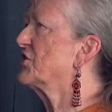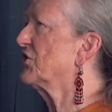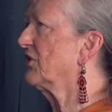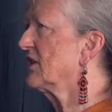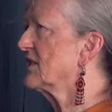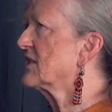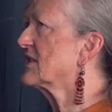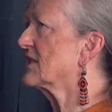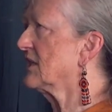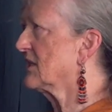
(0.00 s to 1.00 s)
took her to
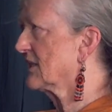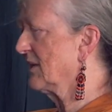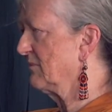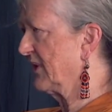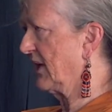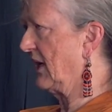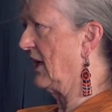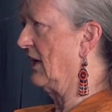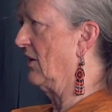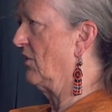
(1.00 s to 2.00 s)
see
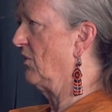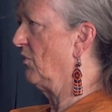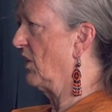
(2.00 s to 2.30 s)
somebody mm-hmm.